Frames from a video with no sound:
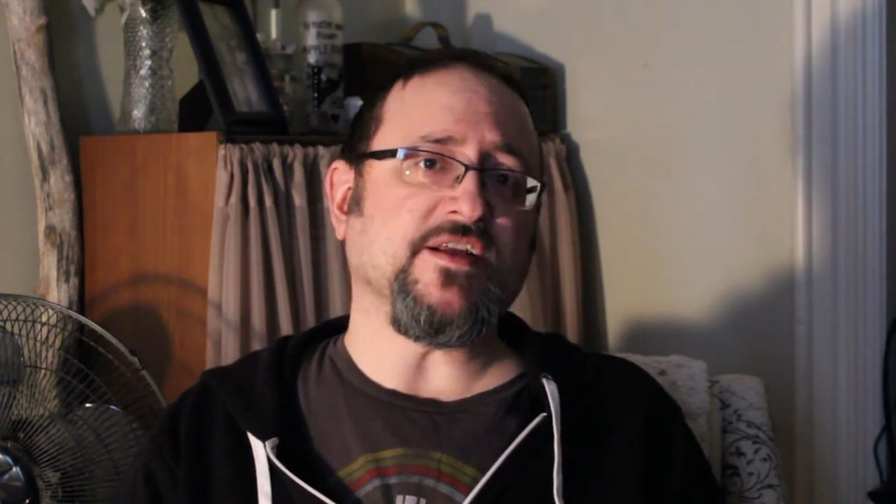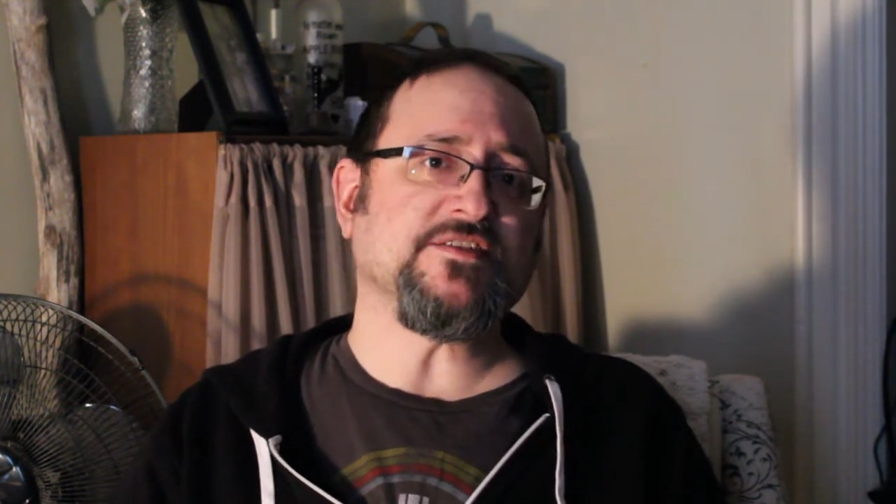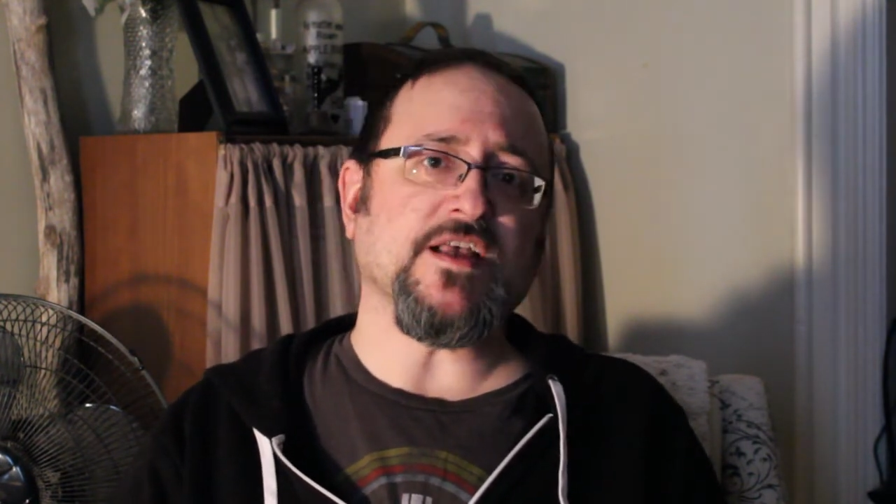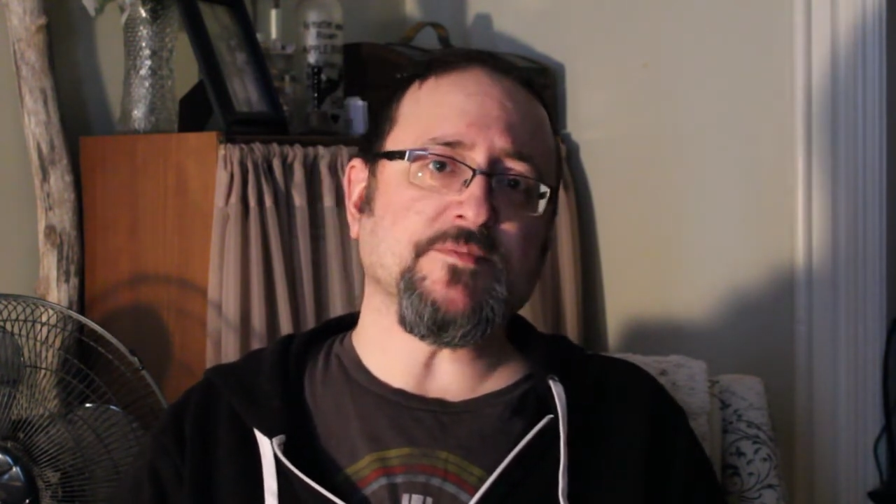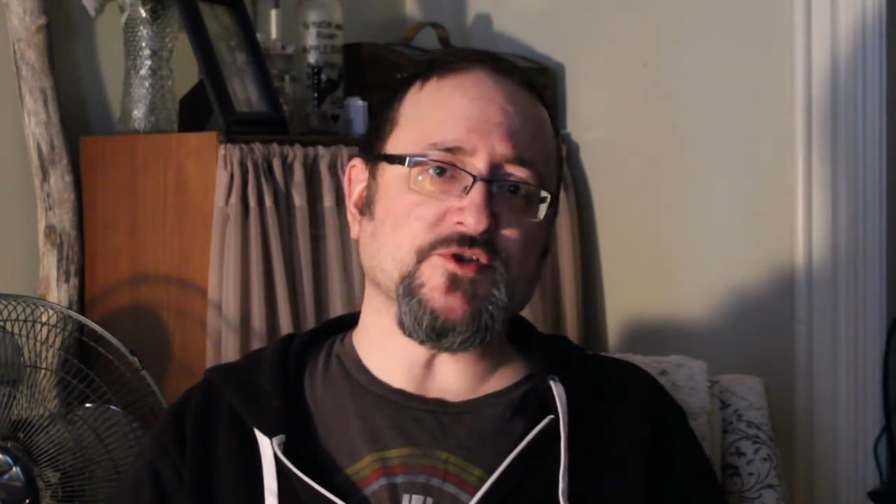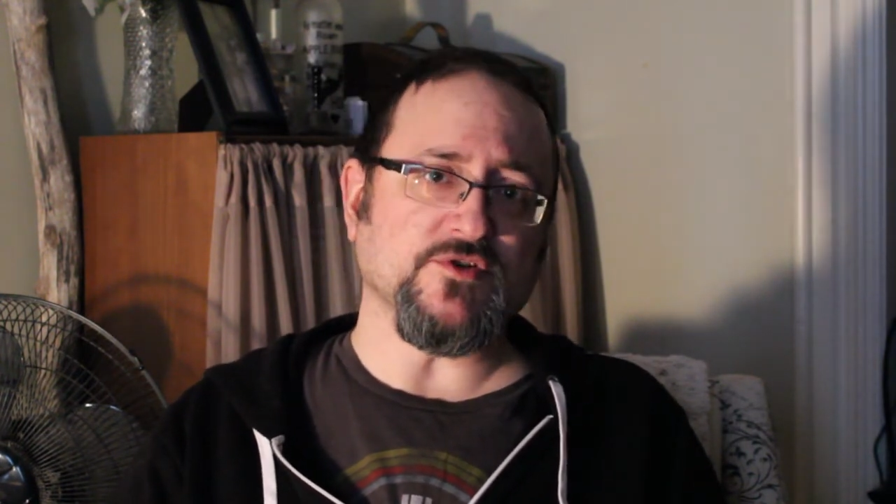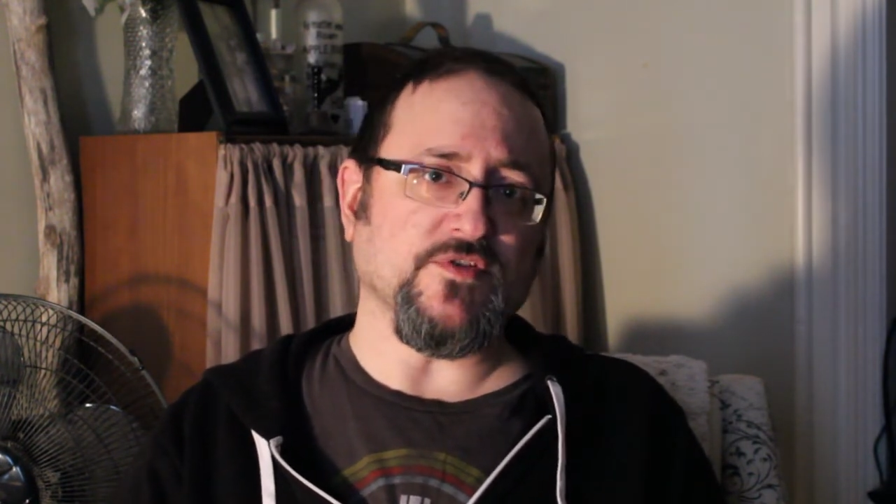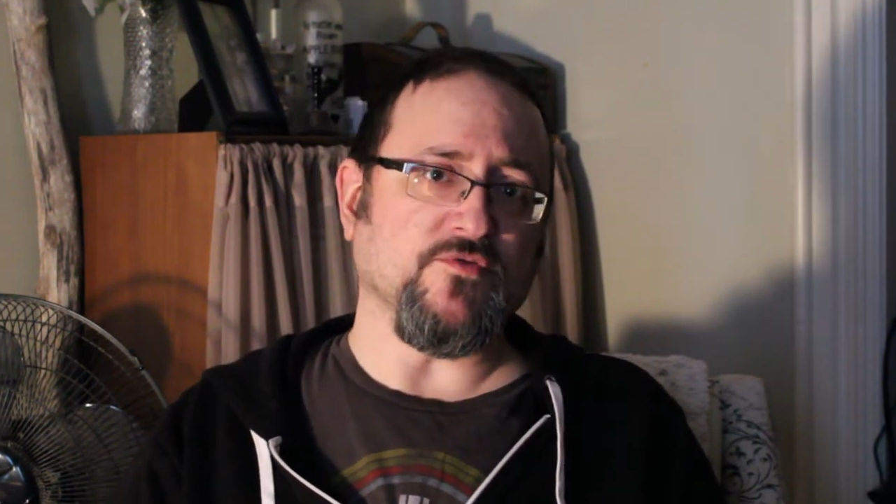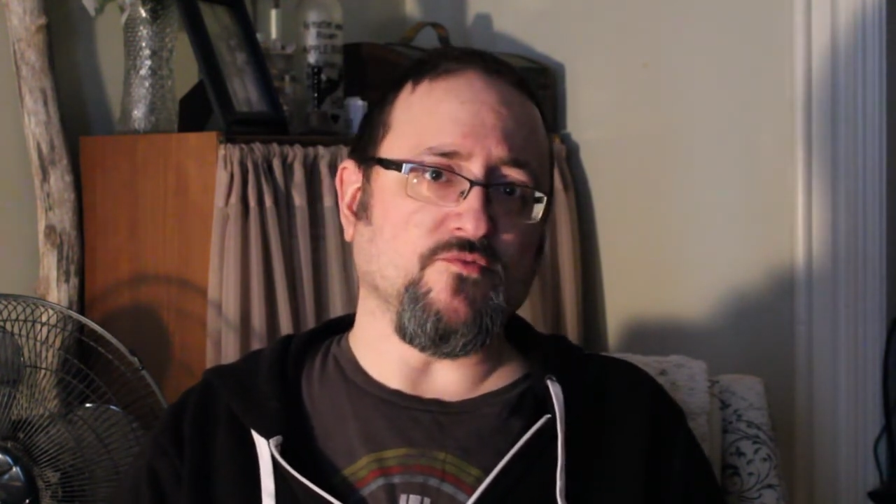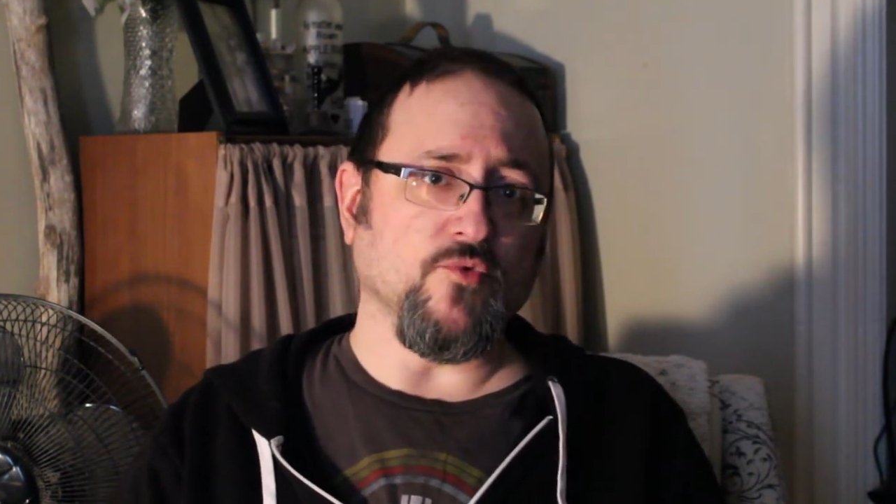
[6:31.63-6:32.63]
exception to
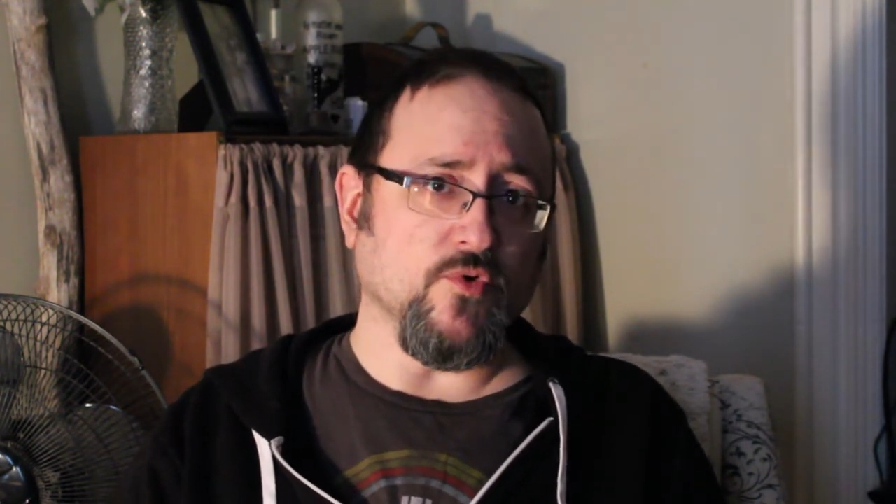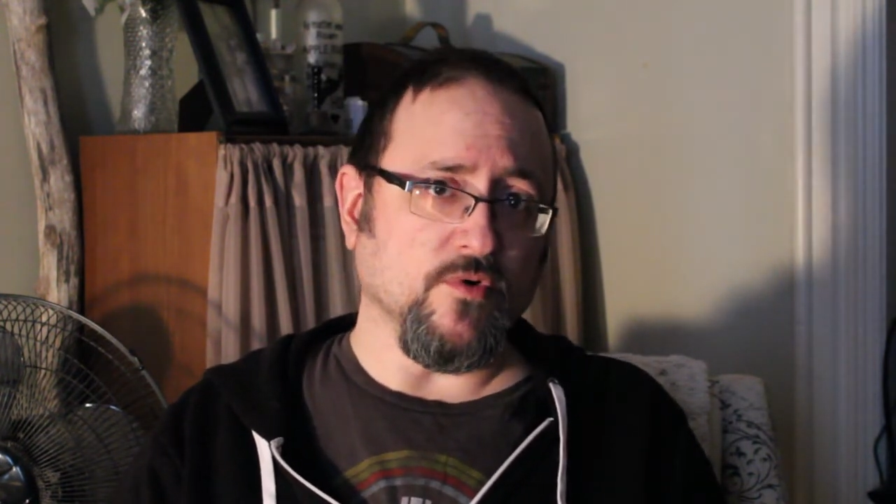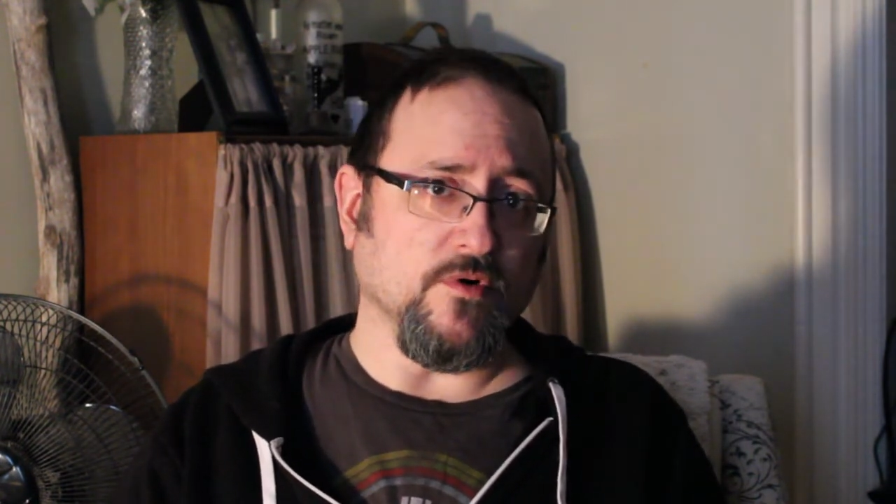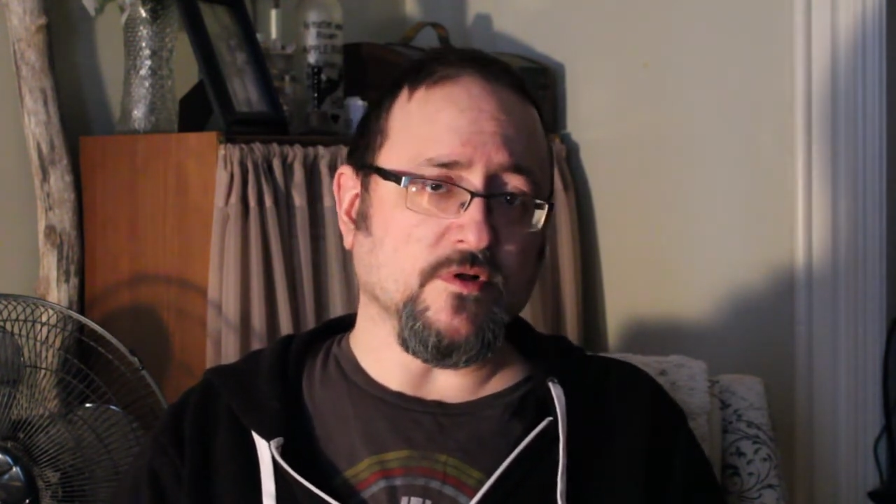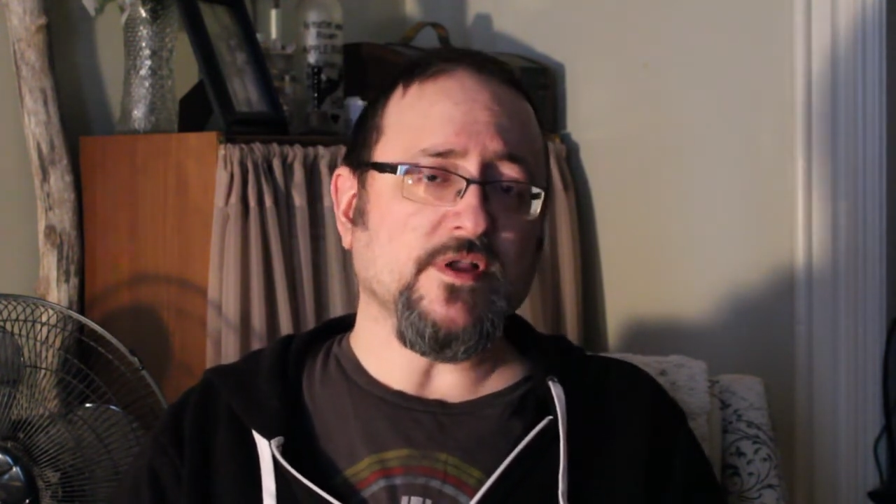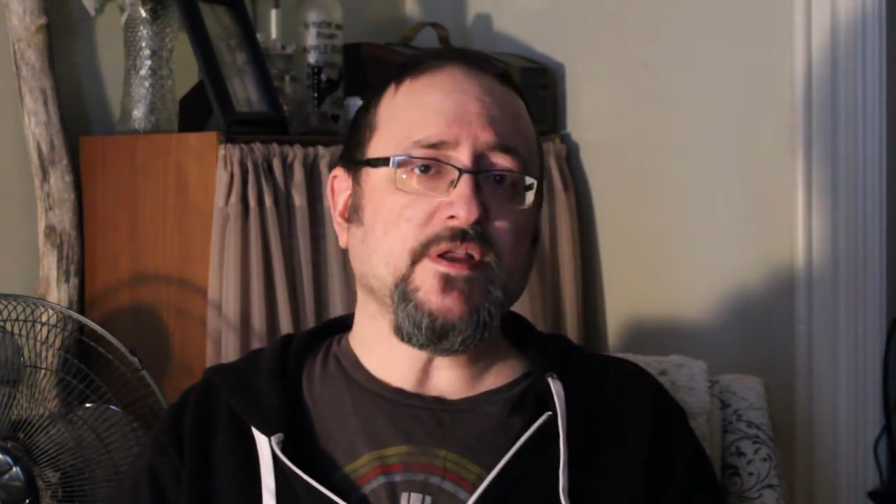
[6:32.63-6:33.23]
the rule.